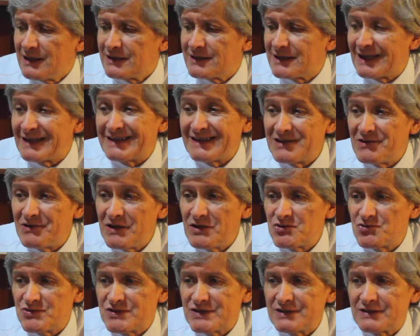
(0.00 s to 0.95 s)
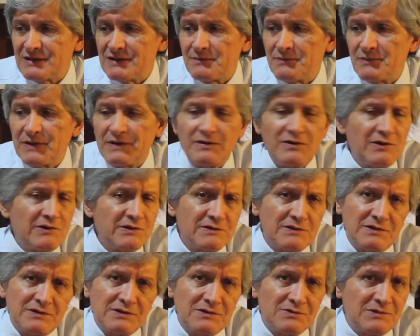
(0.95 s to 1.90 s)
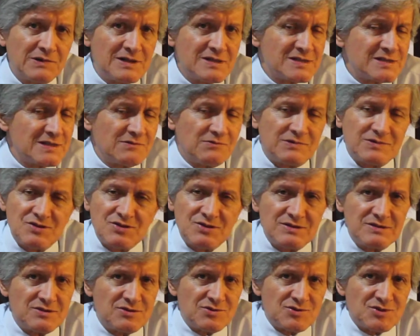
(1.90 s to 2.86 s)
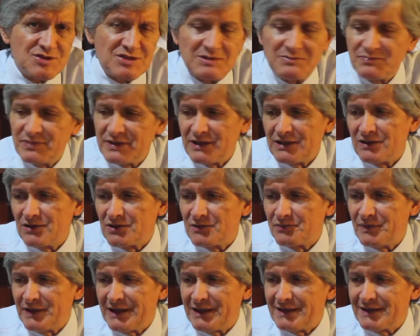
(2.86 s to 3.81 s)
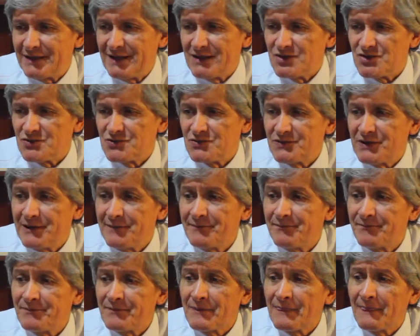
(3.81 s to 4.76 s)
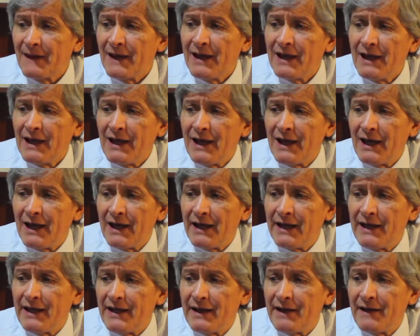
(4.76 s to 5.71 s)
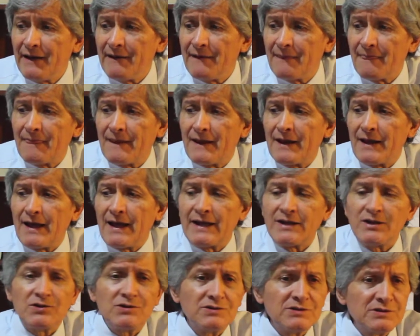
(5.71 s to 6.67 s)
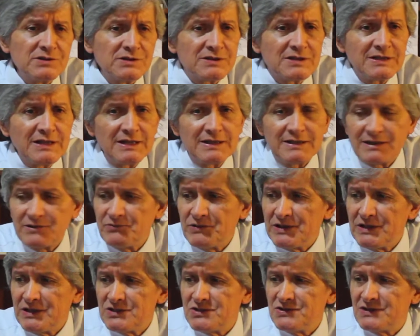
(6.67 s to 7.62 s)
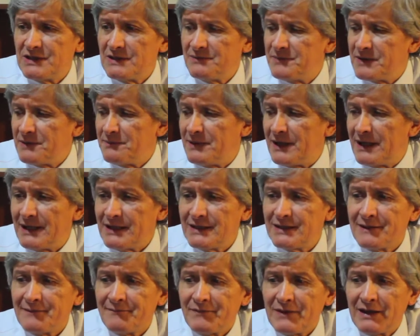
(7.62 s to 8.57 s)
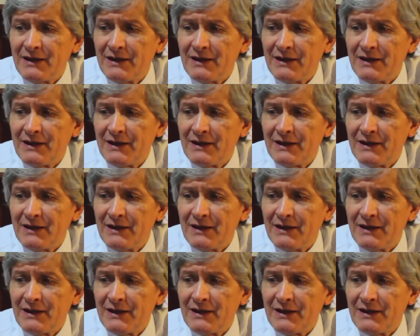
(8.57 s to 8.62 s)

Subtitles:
that they're interested in. Otherwise, they will just simply not pay attention, right? And another thing that we need to keep in mind